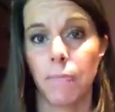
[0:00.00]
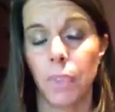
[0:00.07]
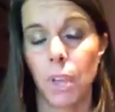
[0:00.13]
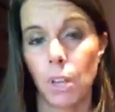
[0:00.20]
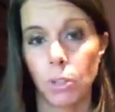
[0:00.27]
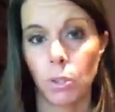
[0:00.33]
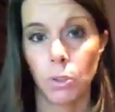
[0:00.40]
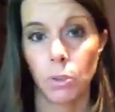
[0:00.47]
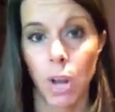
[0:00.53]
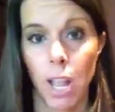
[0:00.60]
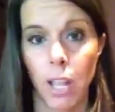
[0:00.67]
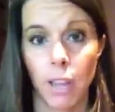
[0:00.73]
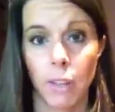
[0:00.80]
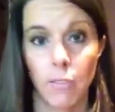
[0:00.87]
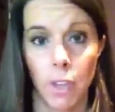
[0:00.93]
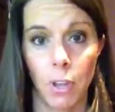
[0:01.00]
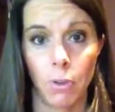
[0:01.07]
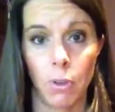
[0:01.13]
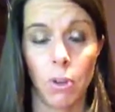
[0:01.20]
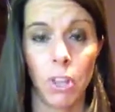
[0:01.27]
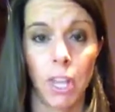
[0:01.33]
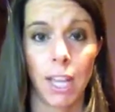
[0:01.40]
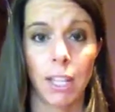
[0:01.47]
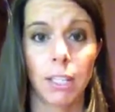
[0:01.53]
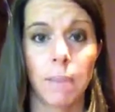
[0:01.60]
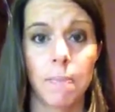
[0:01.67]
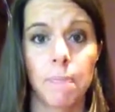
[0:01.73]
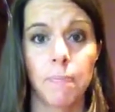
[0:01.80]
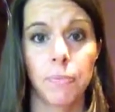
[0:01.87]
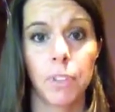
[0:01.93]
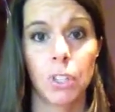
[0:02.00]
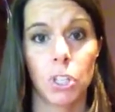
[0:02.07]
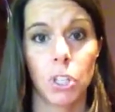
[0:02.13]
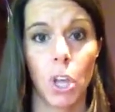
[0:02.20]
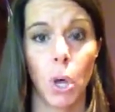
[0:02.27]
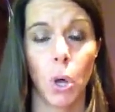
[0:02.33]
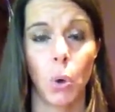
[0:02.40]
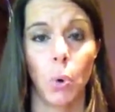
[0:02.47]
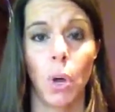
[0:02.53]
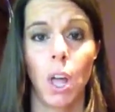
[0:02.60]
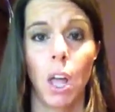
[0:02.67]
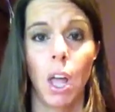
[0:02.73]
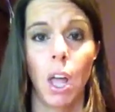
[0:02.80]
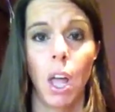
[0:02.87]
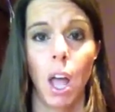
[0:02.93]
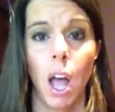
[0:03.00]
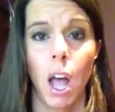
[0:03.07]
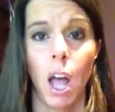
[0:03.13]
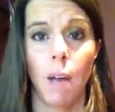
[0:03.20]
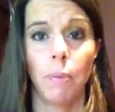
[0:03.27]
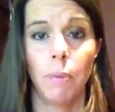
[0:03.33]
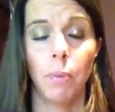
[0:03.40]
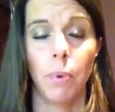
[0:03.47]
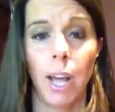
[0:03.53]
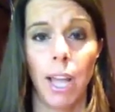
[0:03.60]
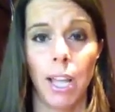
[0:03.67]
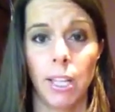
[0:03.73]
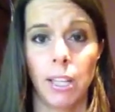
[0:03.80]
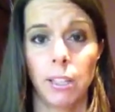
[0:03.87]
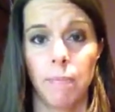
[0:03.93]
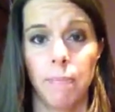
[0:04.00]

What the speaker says: also trying a few new things. So what